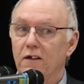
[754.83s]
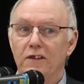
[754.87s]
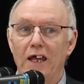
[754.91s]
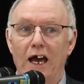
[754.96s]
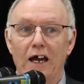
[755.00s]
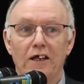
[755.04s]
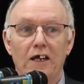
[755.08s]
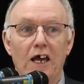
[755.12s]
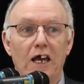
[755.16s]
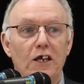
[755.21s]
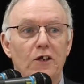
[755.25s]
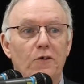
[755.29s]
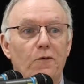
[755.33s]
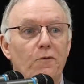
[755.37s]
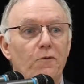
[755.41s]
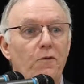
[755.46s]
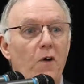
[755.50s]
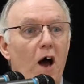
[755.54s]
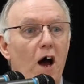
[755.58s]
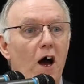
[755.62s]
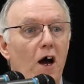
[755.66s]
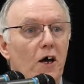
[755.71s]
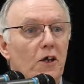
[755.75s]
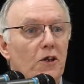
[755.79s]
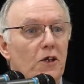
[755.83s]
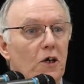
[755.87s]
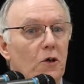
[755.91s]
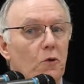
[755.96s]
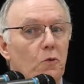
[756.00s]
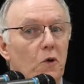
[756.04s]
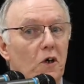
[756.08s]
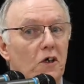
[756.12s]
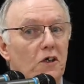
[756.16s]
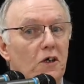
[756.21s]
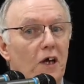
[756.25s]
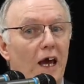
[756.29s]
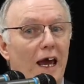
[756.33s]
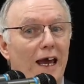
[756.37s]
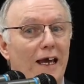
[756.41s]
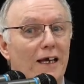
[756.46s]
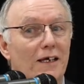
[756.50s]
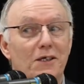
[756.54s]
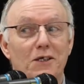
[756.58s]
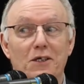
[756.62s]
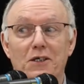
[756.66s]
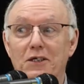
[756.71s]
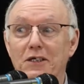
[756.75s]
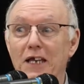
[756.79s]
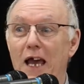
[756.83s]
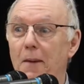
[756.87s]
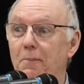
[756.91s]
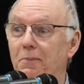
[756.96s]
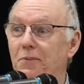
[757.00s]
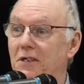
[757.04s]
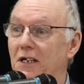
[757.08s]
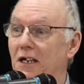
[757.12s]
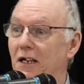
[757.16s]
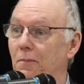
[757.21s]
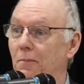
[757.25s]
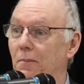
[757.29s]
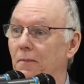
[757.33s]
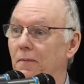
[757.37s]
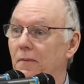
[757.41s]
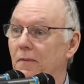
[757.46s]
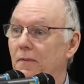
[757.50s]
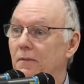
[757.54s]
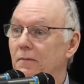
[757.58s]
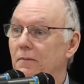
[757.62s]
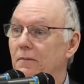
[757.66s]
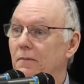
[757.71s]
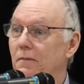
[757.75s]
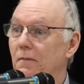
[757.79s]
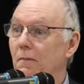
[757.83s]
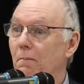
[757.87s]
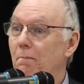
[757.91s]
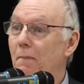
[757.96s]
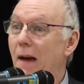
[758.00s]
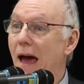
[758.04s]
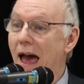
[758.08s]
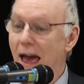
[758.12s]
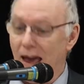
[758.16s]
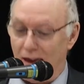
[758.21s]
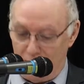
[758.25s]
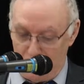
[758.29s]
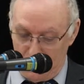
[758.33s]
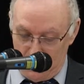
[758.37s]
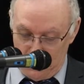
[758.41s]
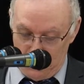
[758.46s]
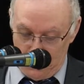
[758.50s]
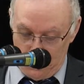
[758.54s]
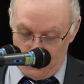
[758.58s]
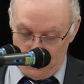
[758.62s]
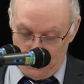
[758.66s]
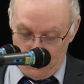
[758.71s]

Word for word: that his father would accept him back.